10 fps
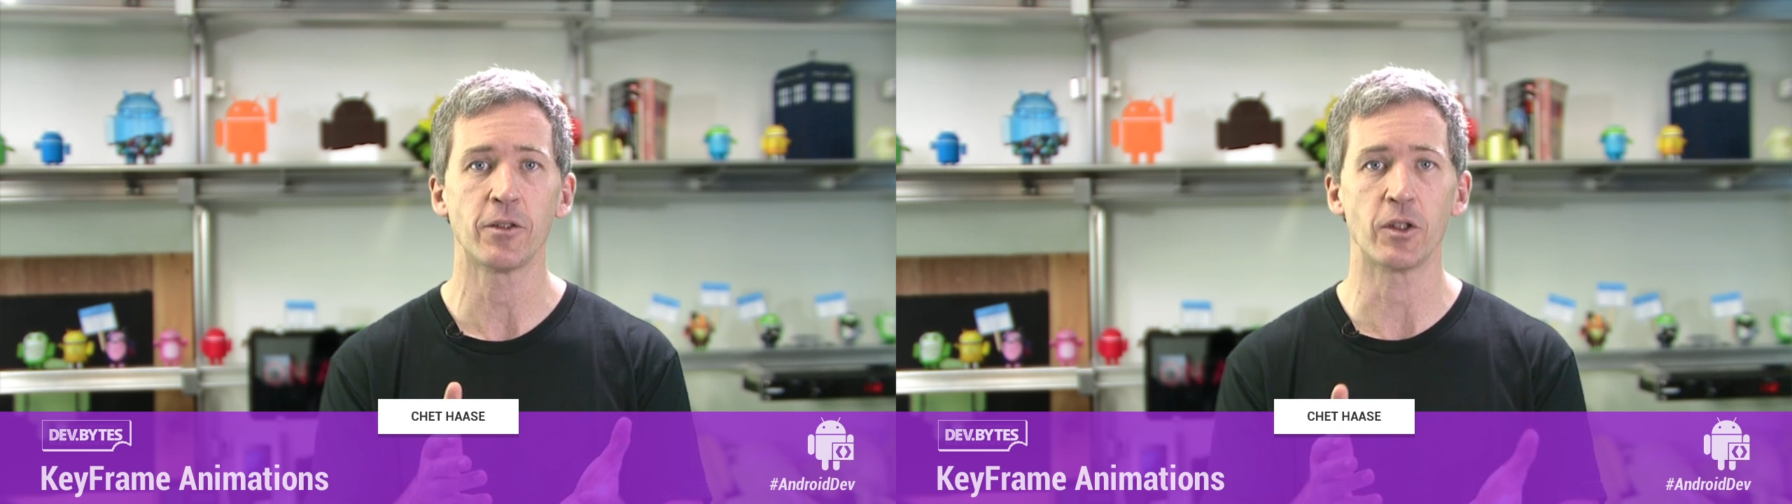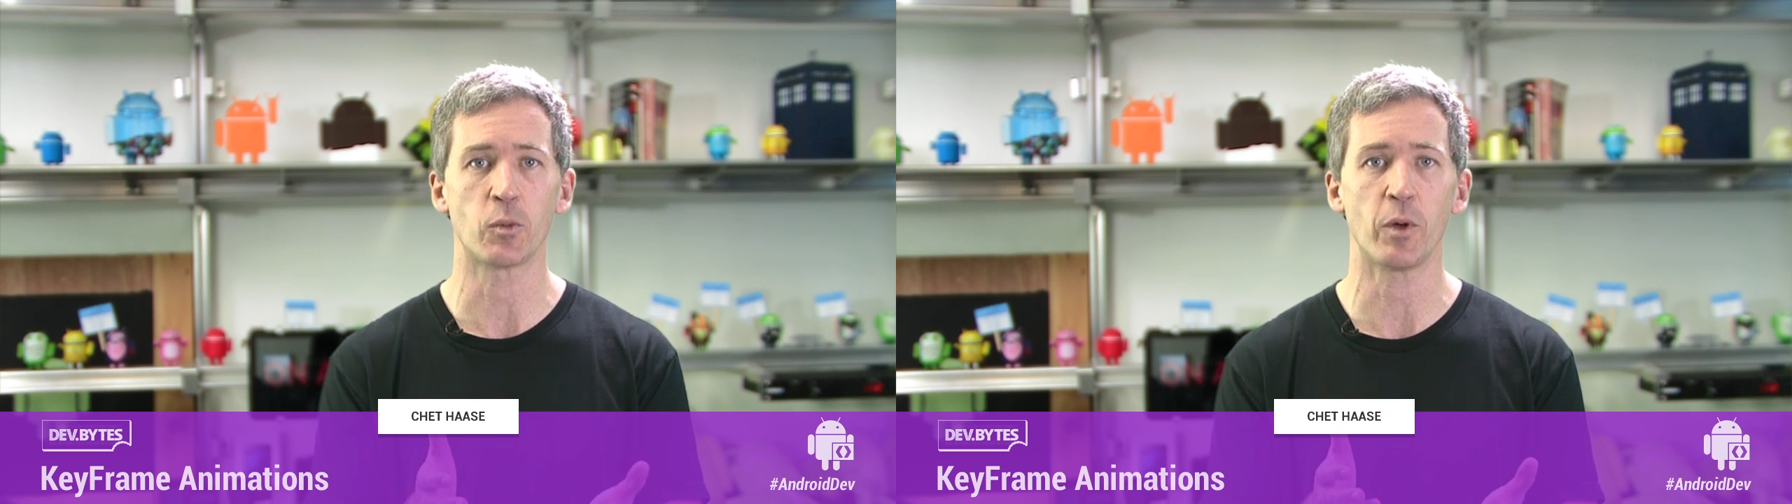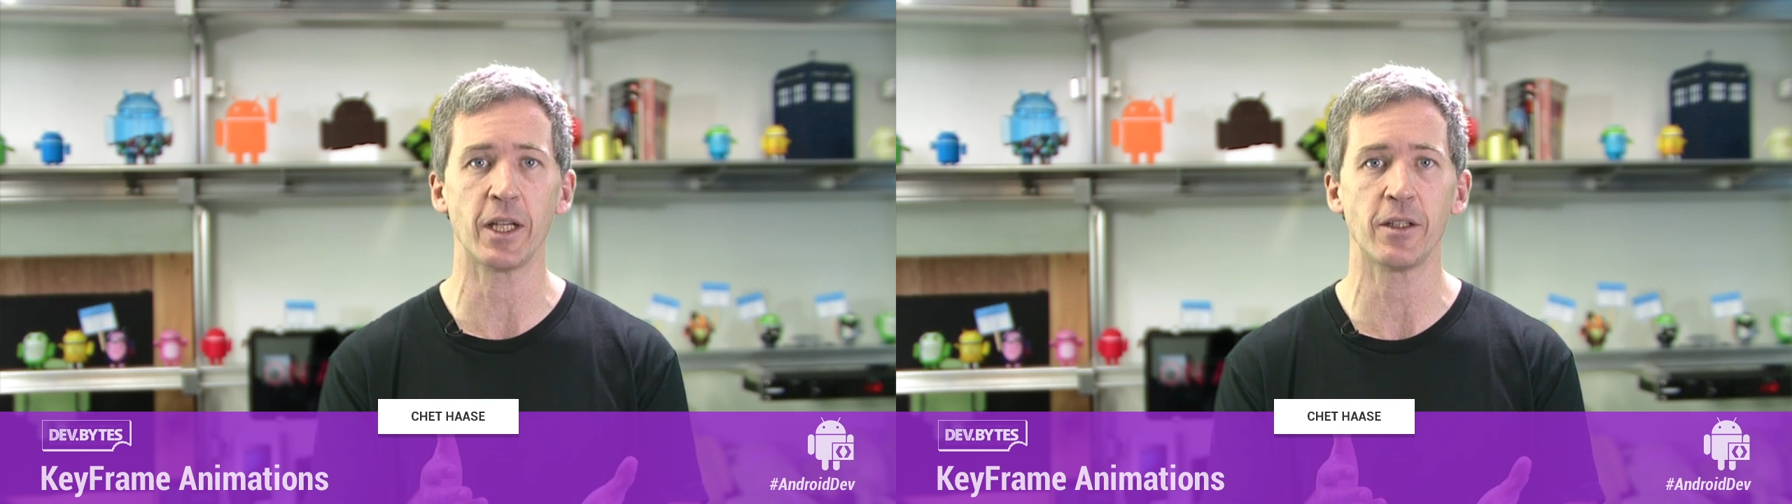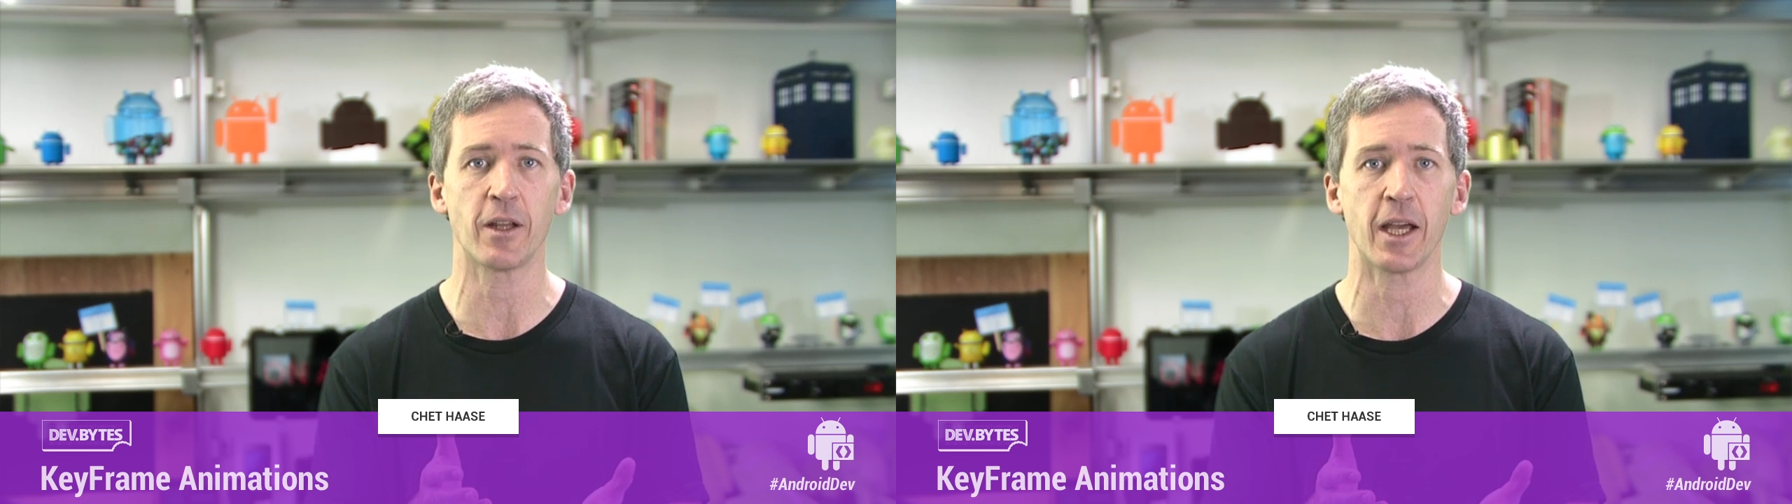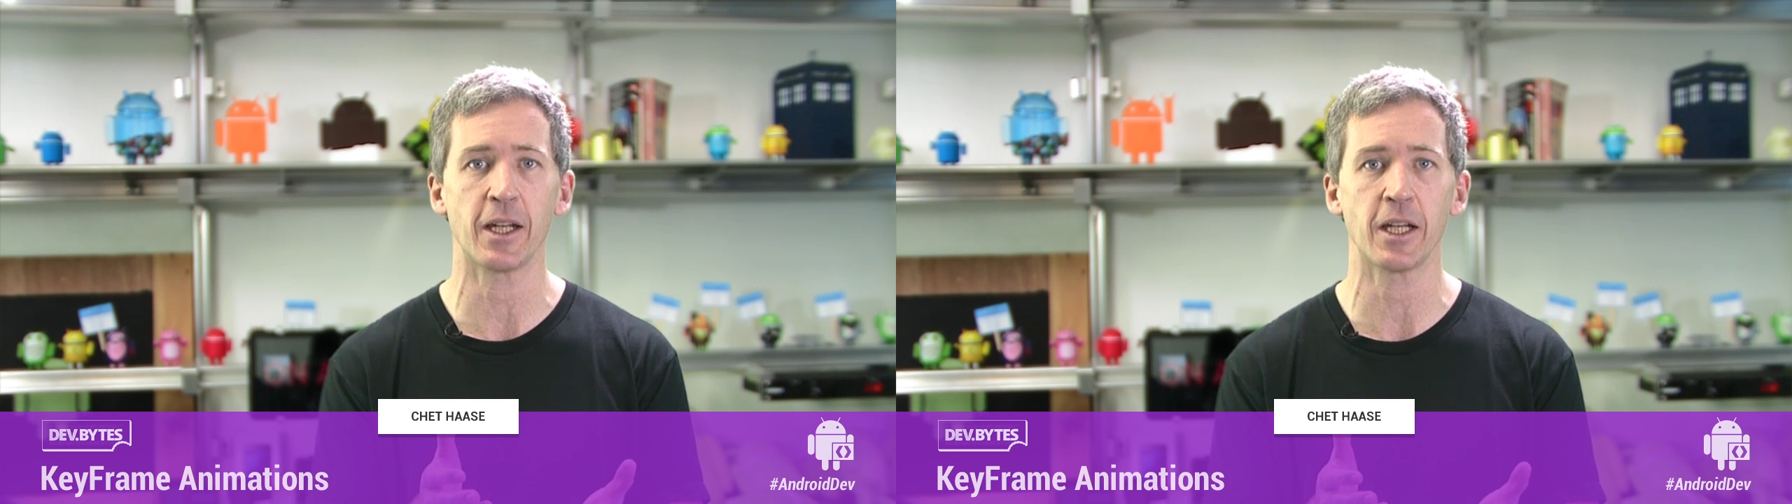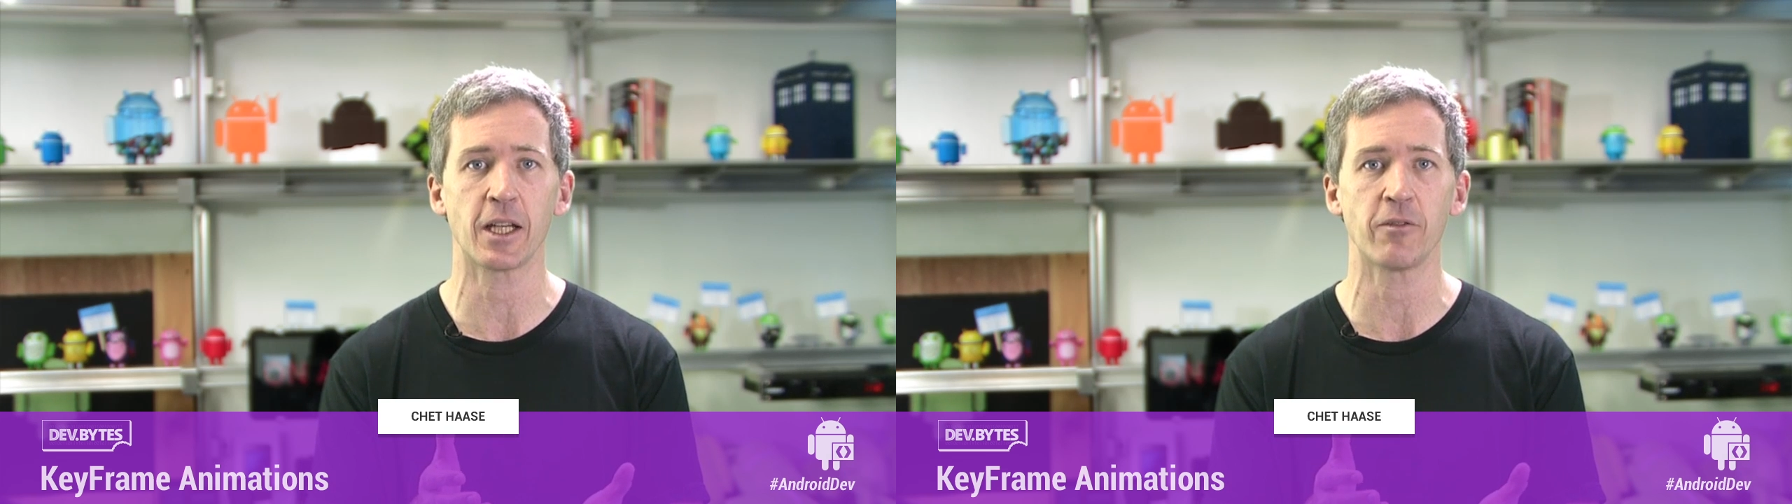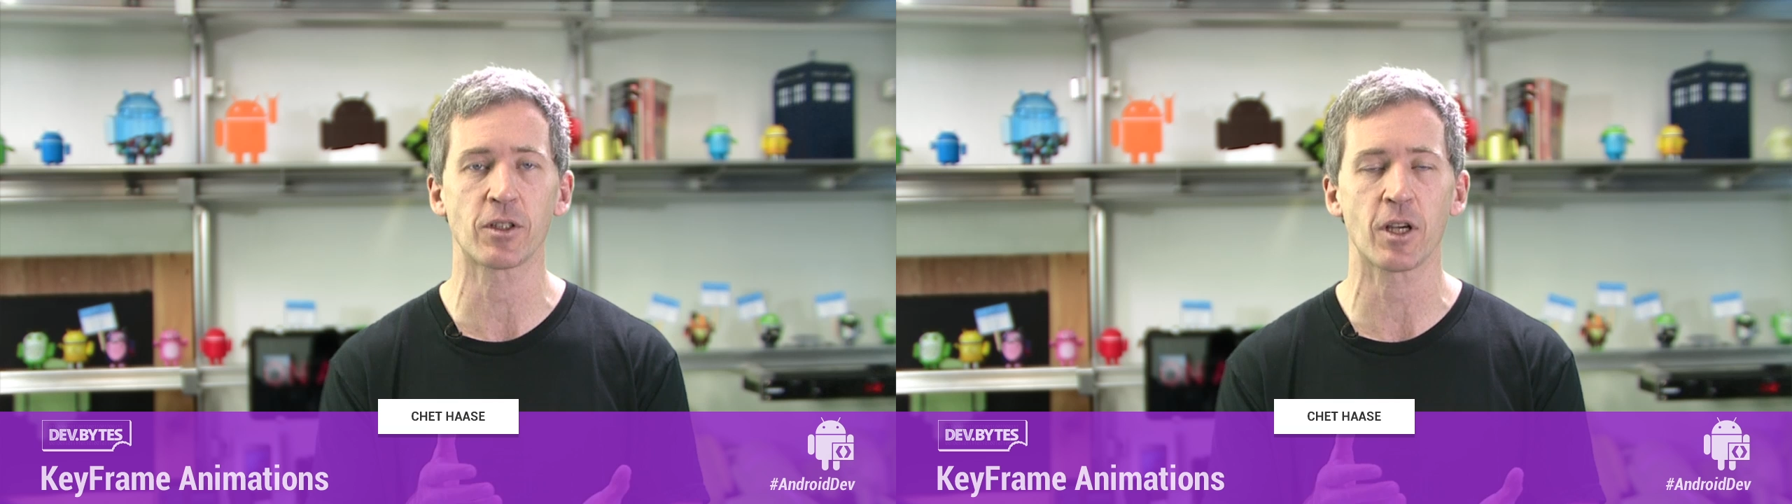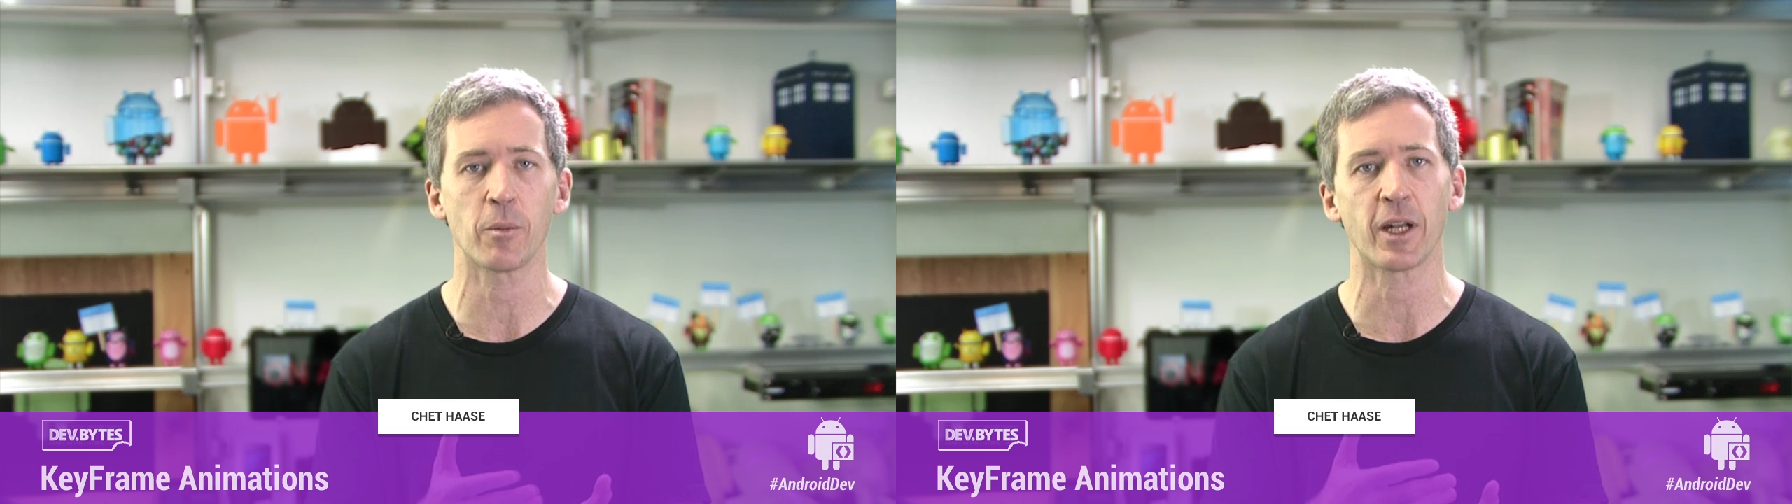displayed at any given time,